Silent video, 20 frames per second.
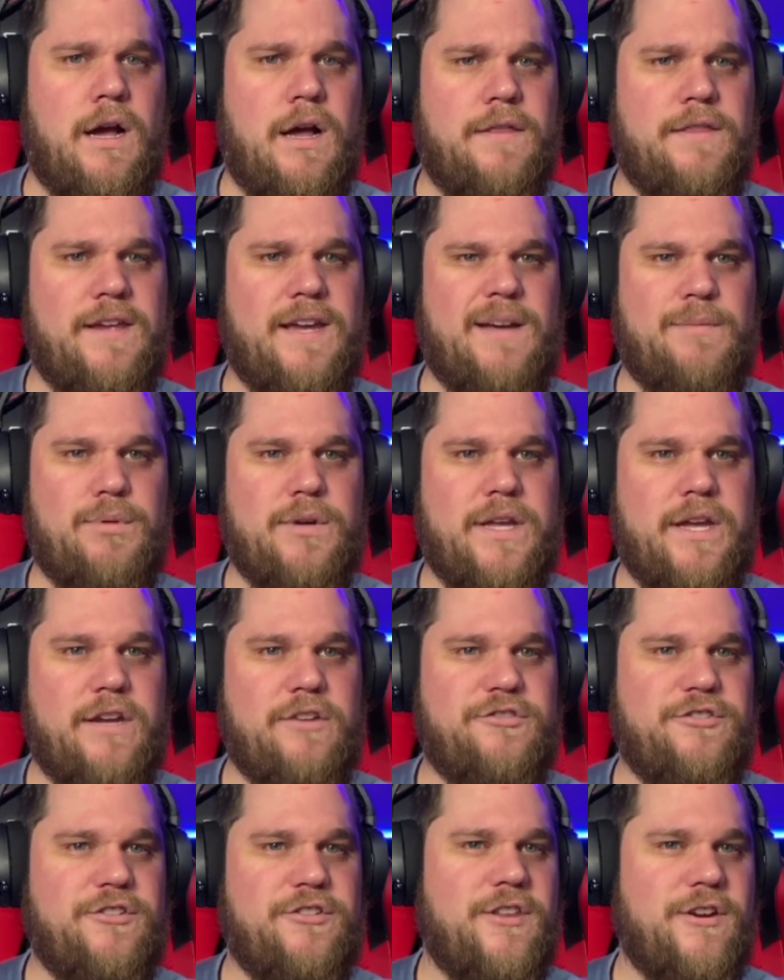The
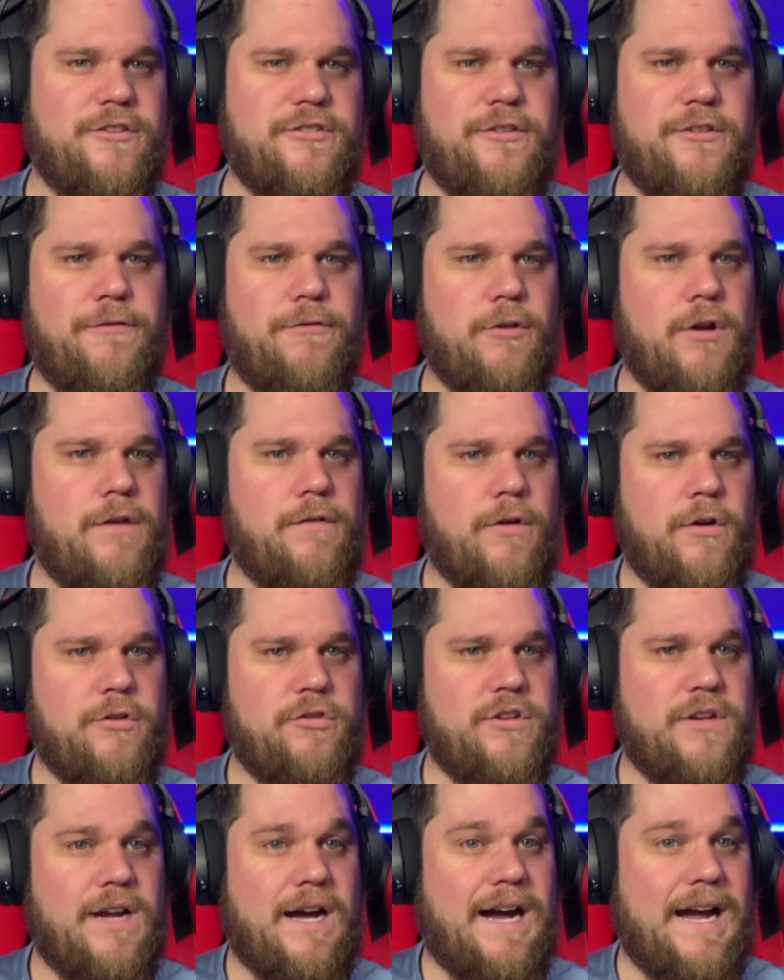application, there is a free
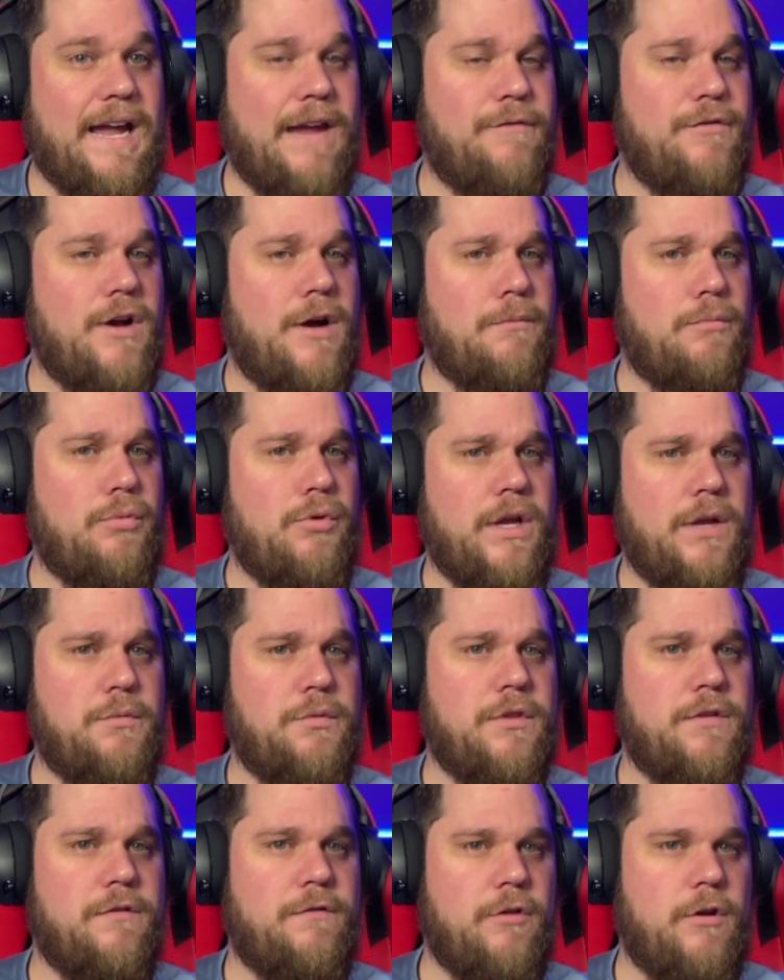version. I have not played
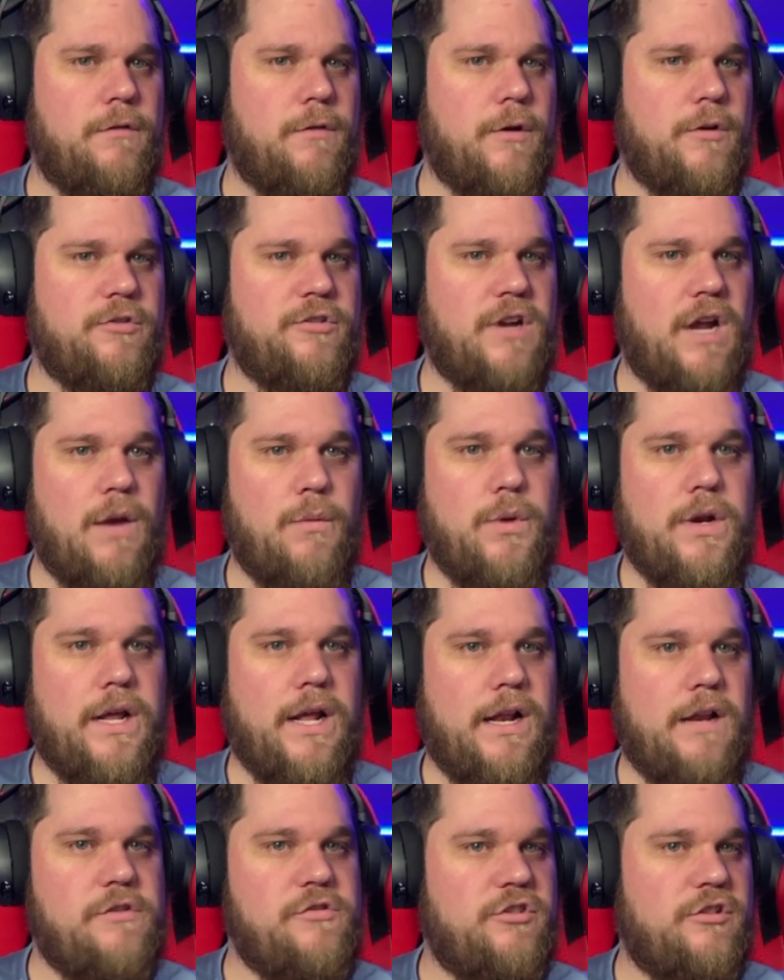with the free version. I went
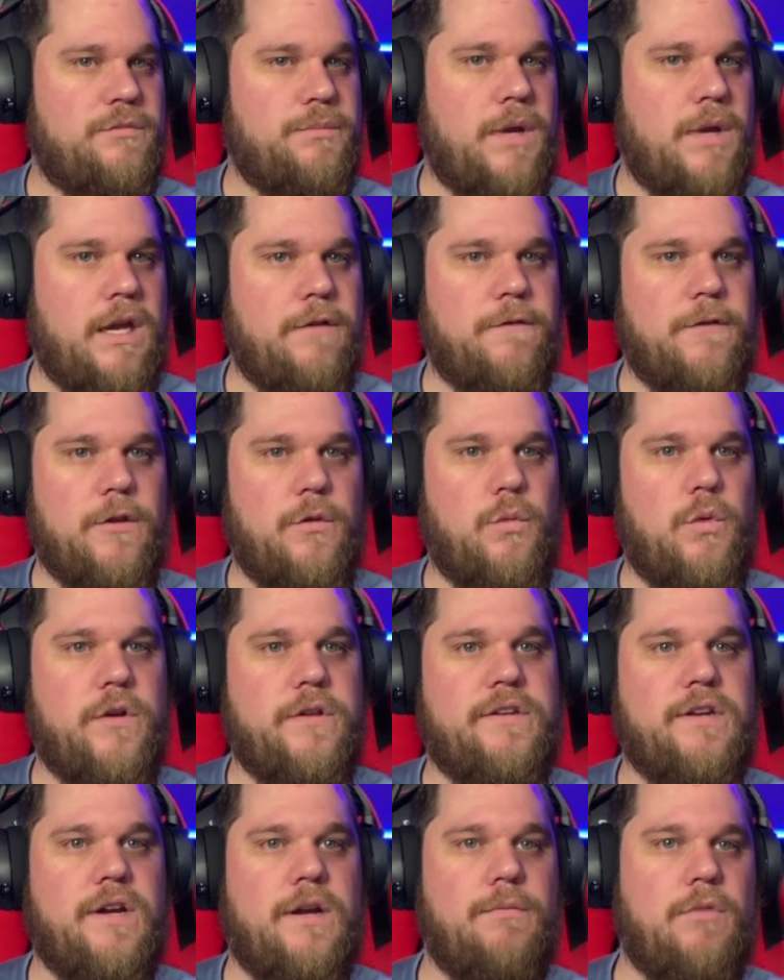ahead and just paid for the
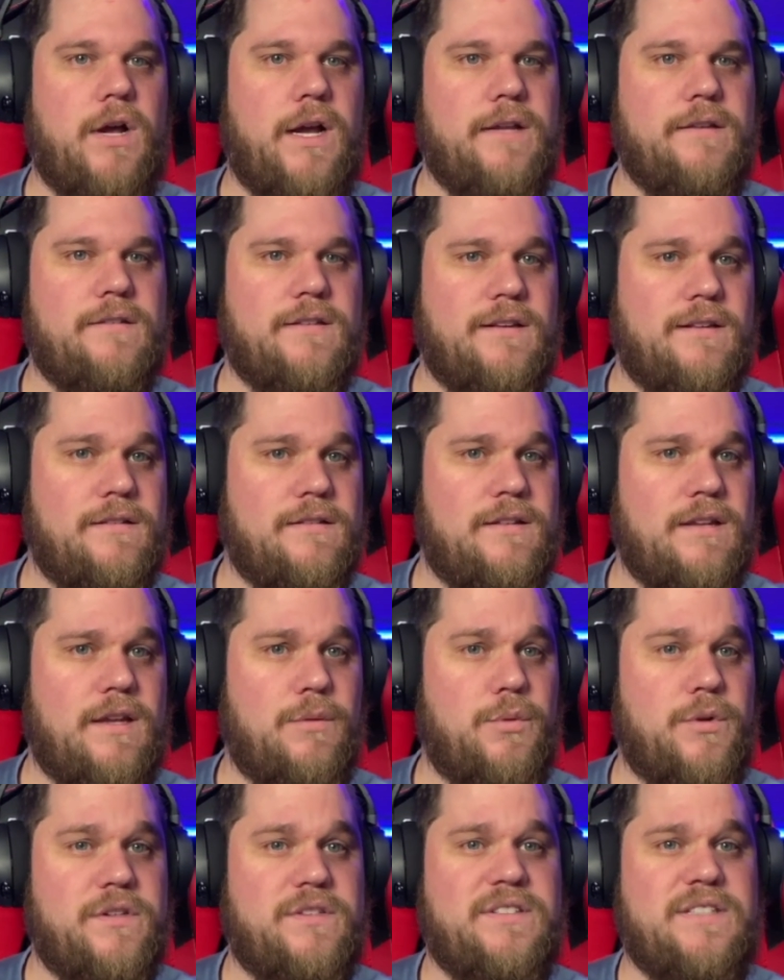one-time license. It
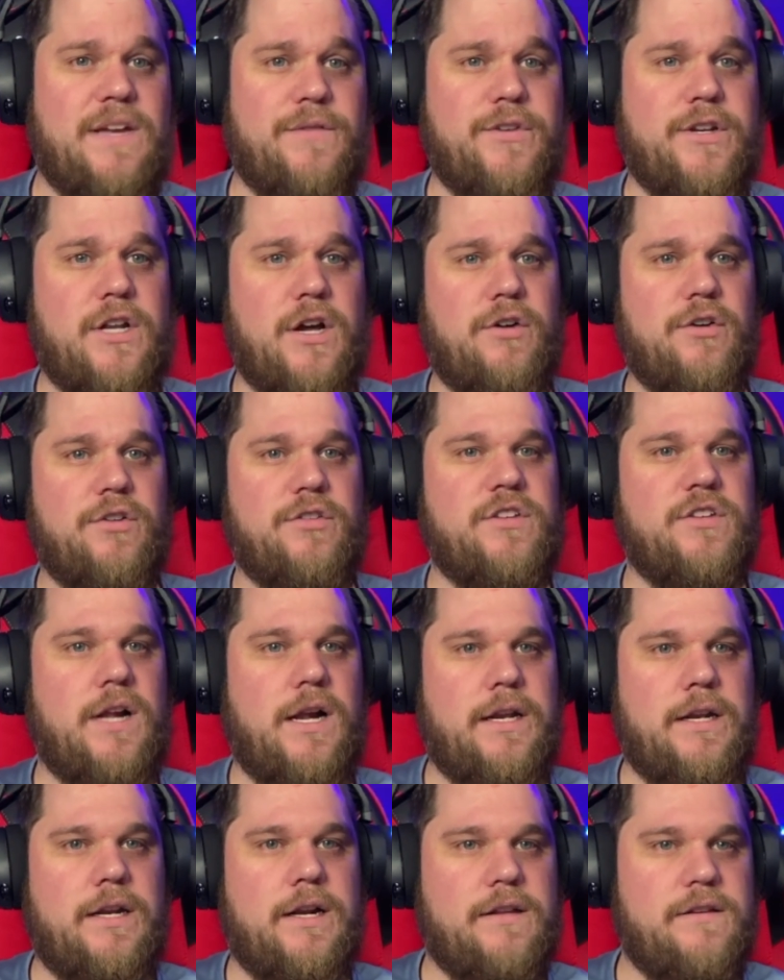was
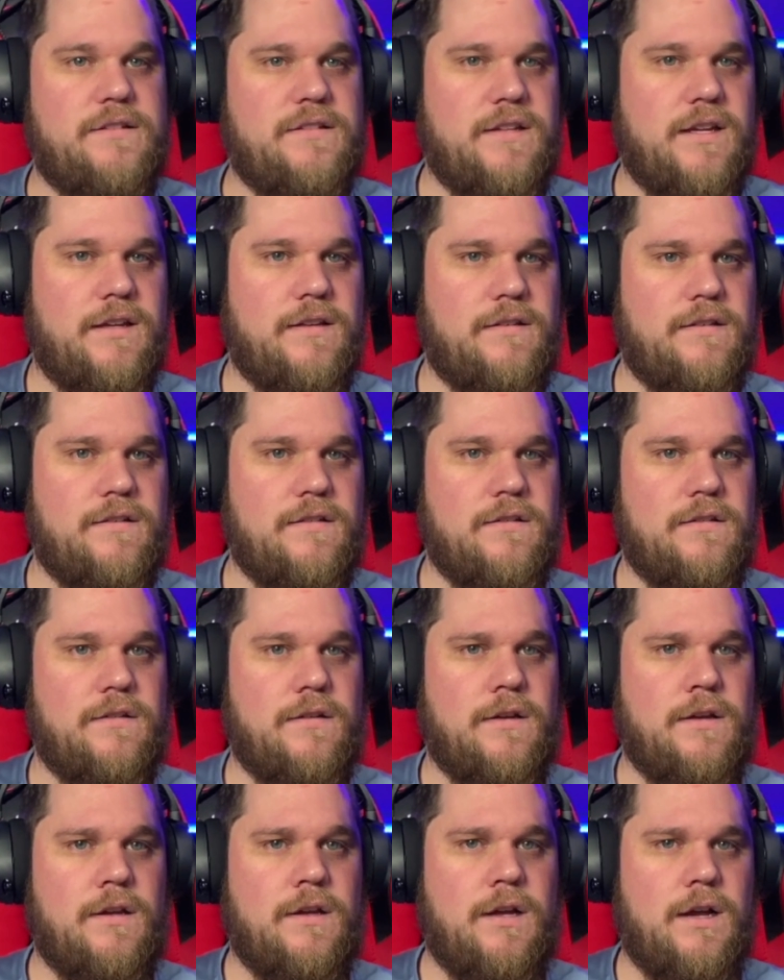
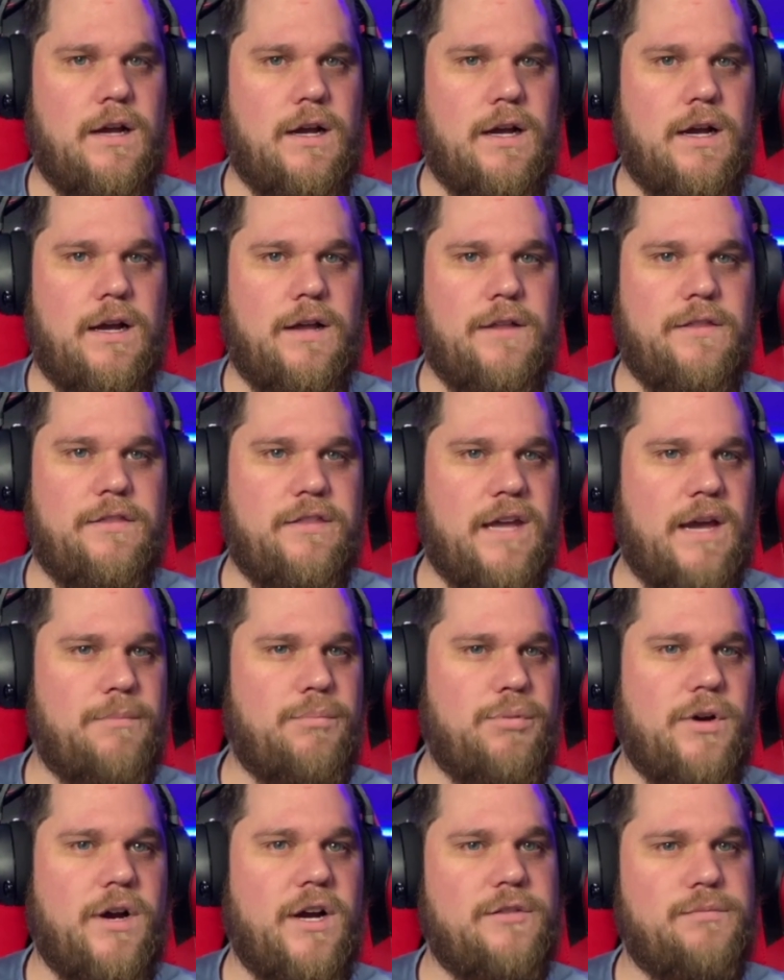$7.99. That
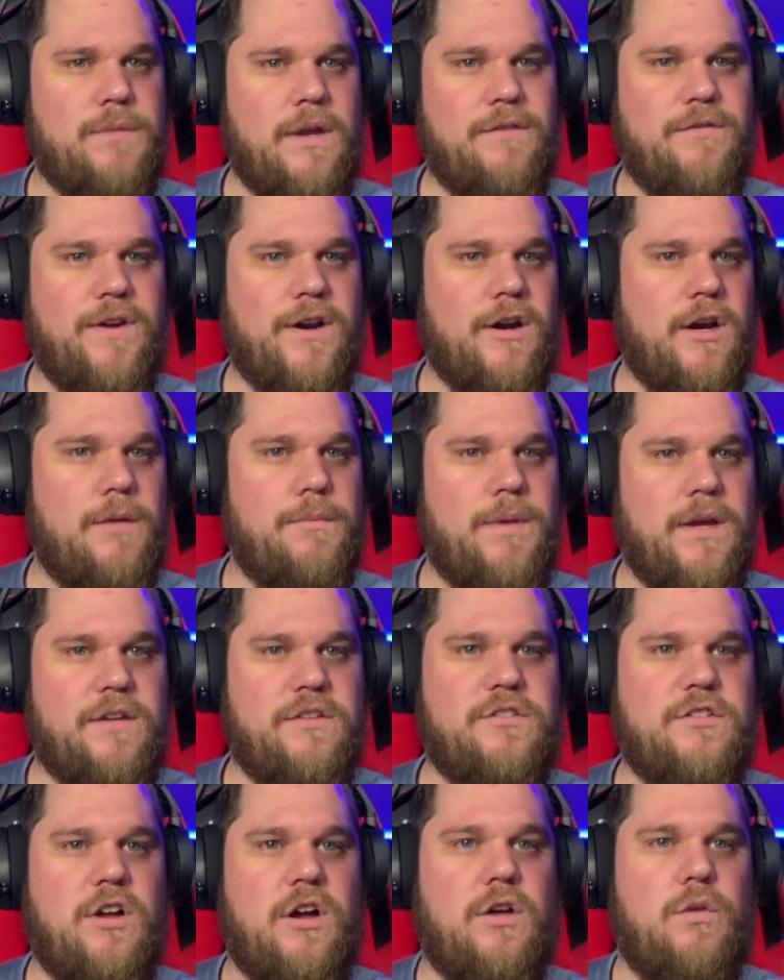price may vary
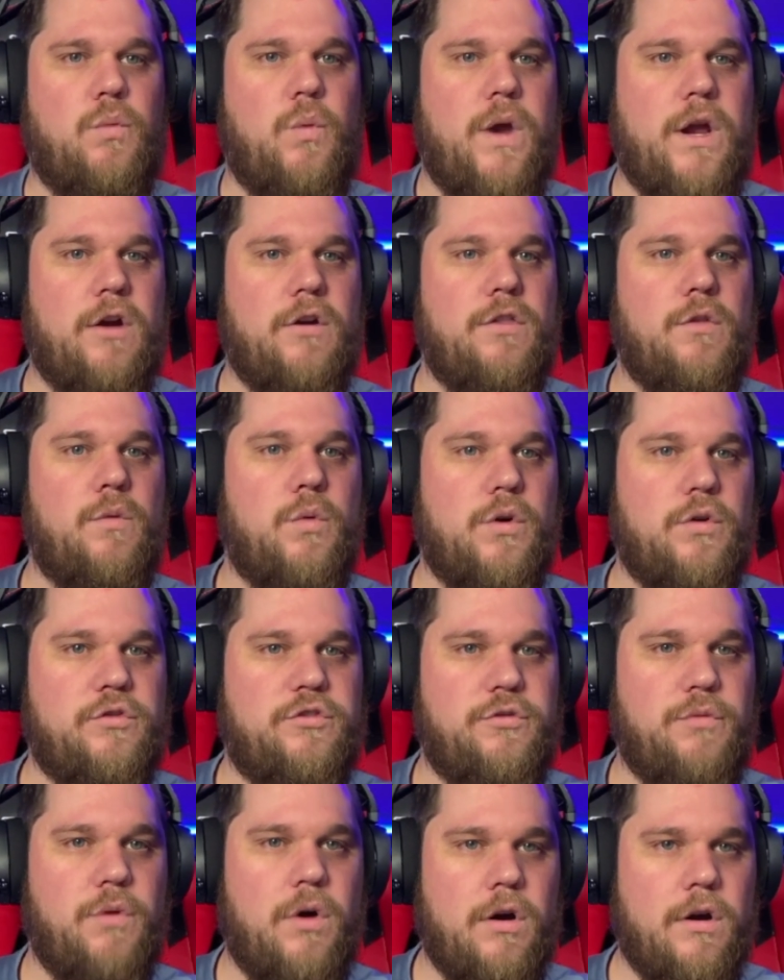based on where in the world
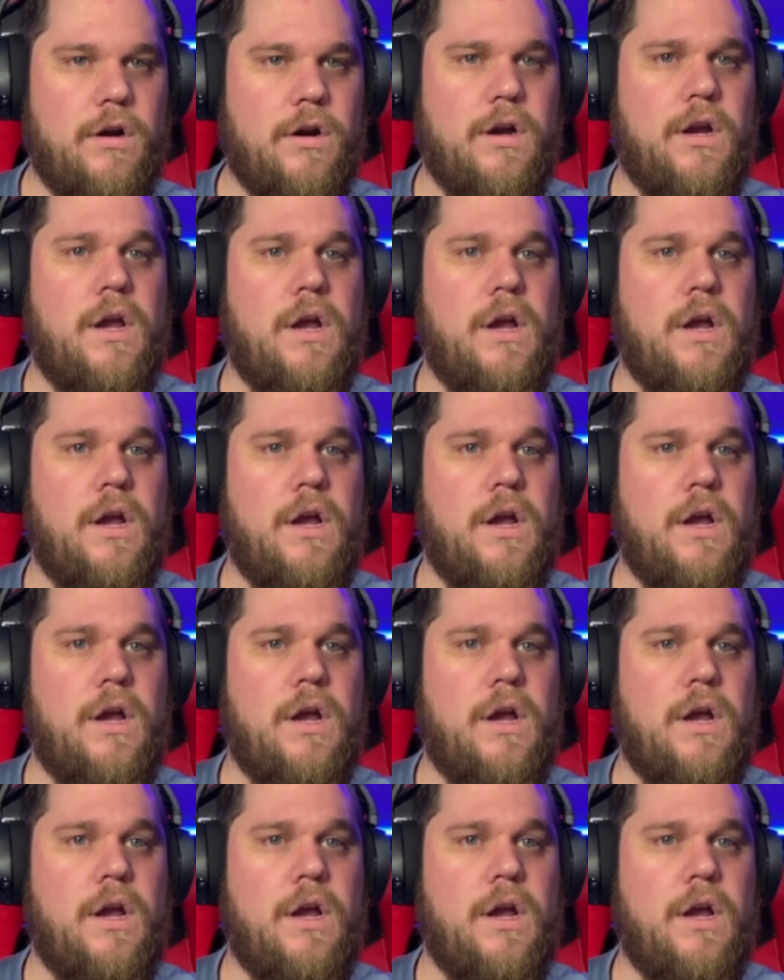you are,